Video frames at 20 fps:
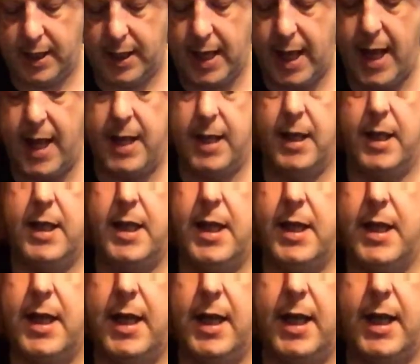again,
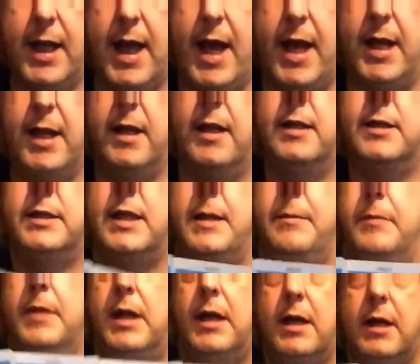
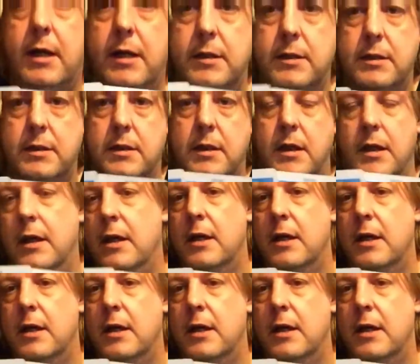same cards.